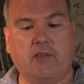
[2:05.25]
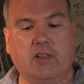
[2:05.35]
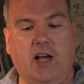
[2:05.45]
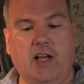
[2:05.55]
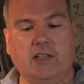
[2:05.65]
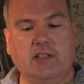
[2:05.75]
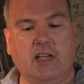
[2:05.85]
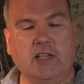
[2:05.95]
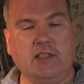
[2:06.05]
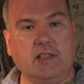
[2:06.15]
a lot of
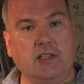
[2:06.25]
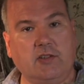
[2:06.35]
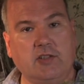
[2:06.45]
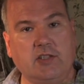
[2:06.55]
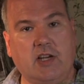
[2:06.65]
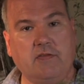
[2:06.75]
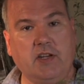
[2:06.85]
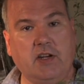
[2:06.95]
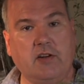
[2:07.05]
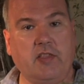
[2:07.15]
nice little stuff
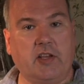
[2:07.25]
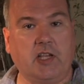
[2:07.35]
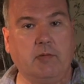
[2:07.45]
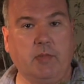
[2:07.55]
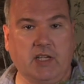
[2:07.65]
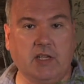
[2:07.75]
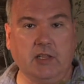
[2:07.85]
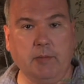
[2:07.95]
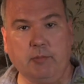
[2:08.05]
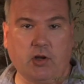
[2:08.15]
here that can be
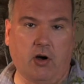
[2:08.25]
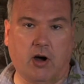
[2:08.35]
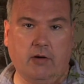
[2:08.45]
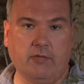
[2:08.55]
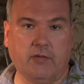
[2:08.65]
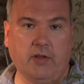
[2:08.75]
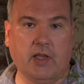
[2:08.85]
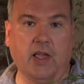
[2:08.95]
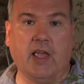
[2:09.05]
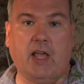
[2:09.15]
clipped off
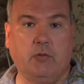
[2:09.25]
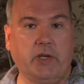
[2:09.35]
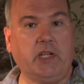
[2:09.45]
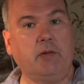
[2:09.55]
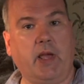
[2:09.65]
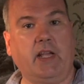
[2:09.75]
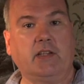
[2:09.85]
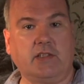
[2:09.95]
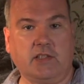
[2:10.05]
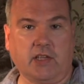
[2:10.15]
and we can make
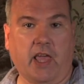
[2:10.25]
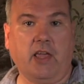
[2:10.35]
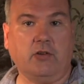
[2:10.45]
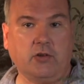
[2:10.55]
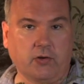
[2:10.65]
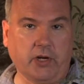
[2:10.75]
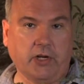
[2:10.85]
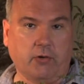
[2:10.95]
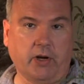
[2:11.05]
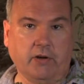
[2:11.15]
scale
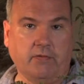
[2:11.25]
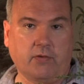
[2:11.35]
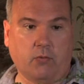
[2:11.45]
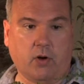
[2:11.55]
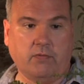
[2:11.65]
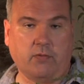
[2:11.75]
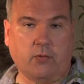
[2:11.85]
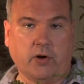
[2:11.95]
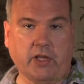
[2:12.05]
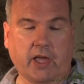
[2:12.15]
greenery for
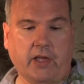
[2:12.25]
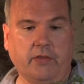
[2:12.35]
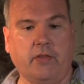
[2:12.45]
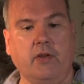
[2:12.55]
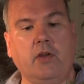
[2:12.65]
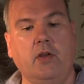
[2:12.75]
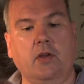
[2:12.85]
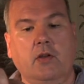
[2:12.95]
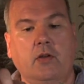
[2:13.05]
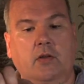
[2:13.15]
1/48.
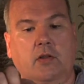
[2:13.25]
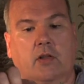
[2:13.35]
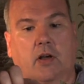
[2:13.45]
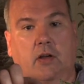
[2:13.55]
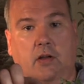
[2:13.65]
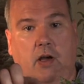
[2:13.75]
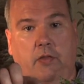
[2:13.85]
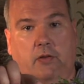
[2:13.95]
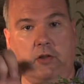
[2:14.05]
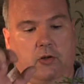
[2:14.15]

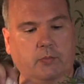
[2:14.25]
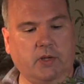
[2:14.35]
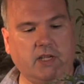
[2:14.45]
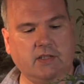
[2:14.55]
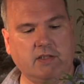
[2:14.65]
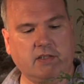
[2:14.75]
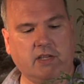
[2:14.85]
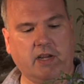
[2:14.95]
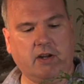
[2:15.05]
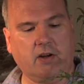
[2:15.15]
Other little pieces
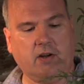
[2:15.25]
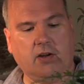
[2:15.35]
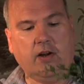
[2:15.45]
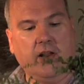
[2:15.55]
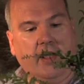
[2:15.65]
here